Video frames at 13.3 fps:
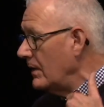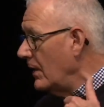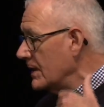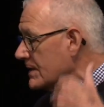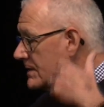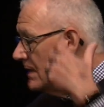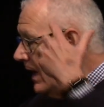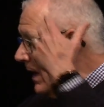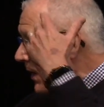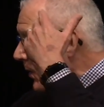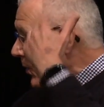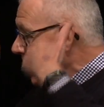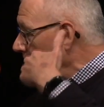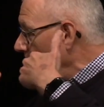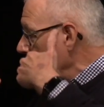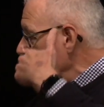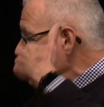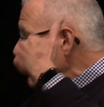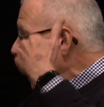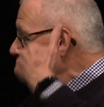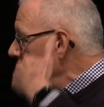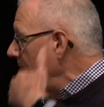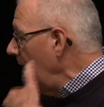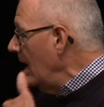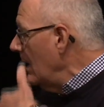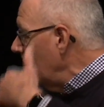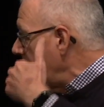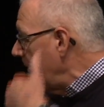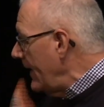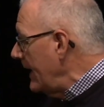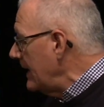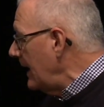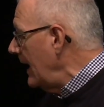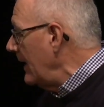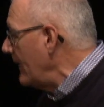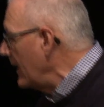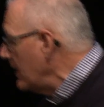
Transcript: notice the words and the thinking,